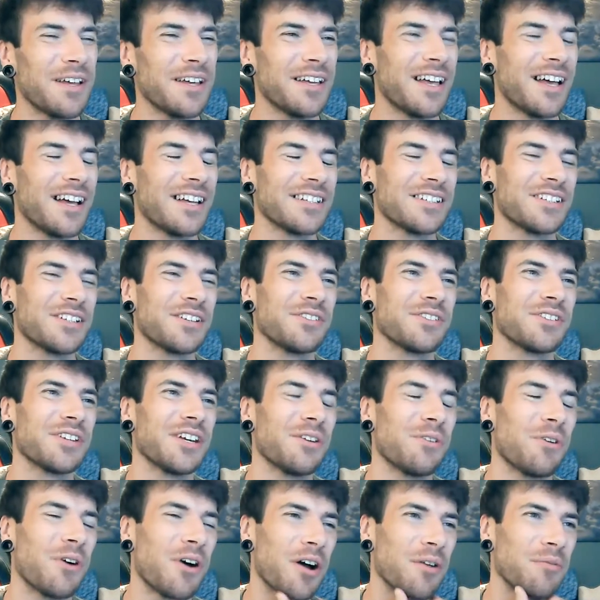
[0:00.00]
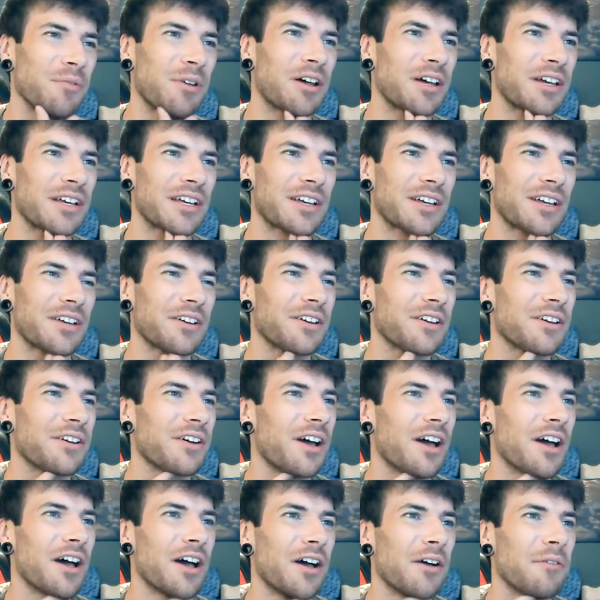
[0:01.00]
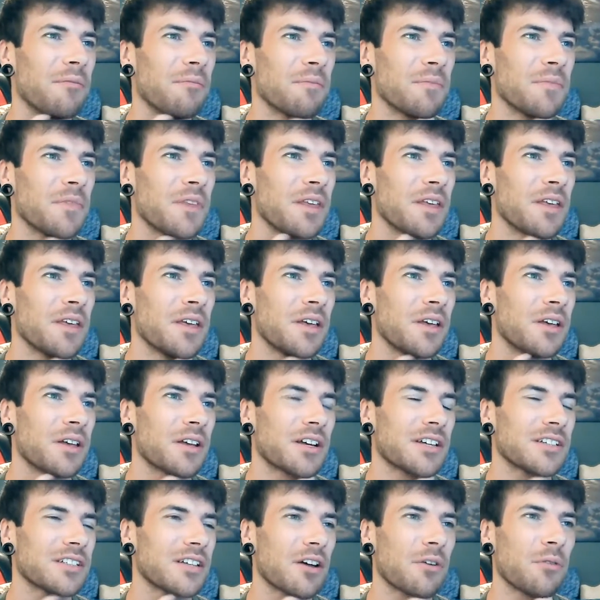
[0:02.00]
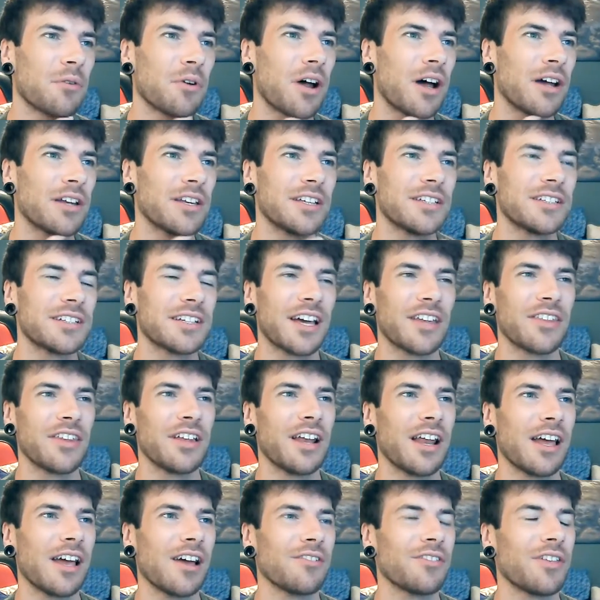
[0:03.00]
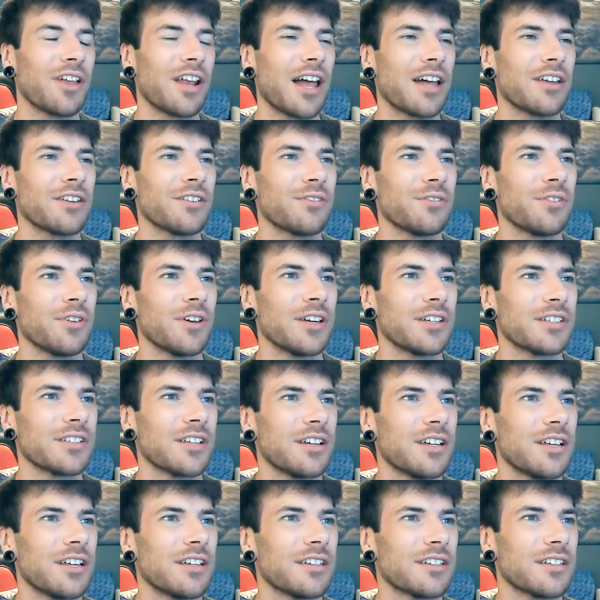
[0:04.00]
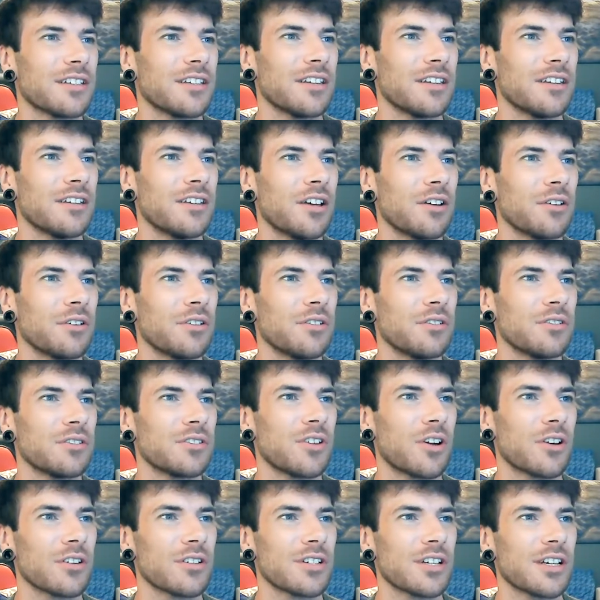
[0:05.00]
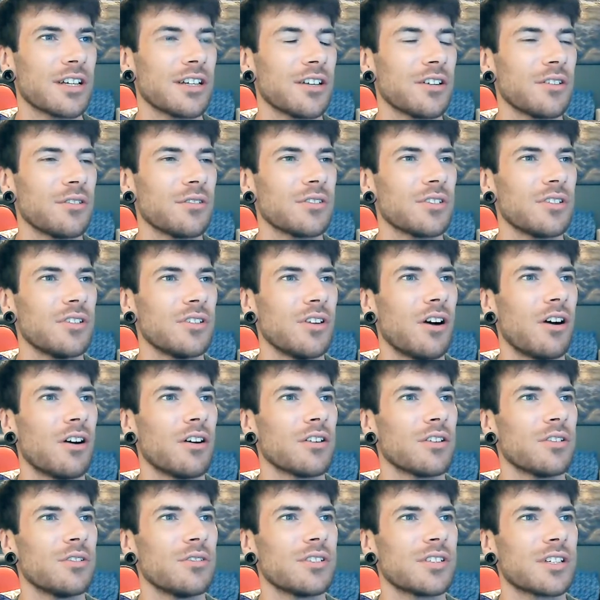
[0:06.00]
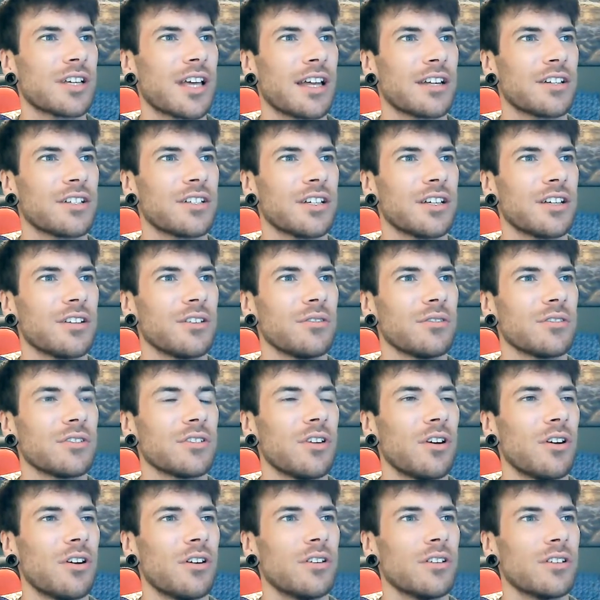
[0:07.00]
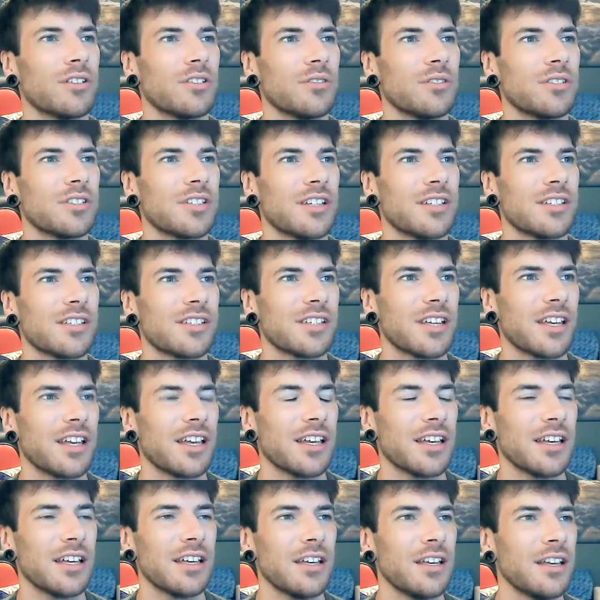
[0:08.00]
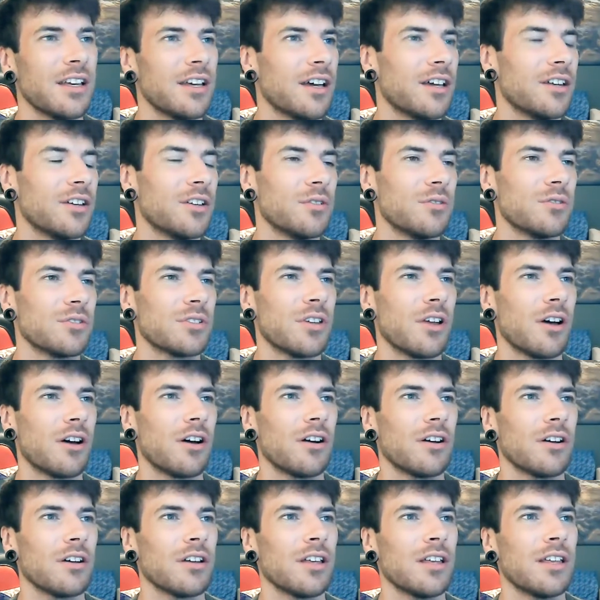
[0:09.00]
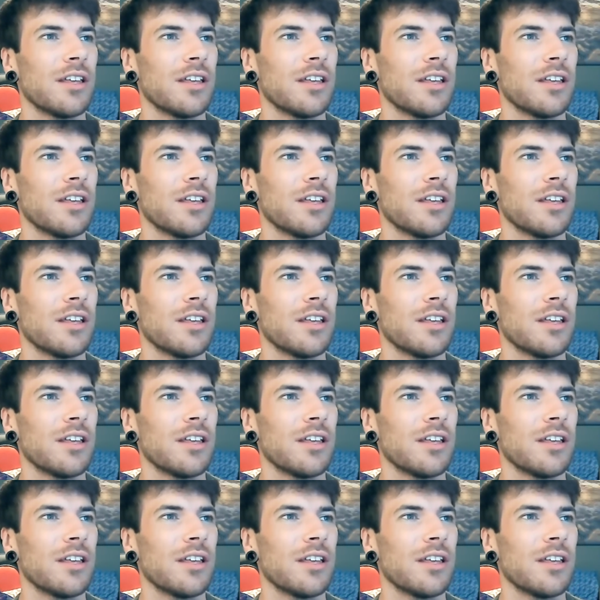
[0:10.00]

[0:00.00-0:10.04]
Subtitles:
that's usually what I'm like. Because I need to get the lay of the land first. I need to know who's dodgy and who's not, who's sketchy, who's not, who's sincere and who's not.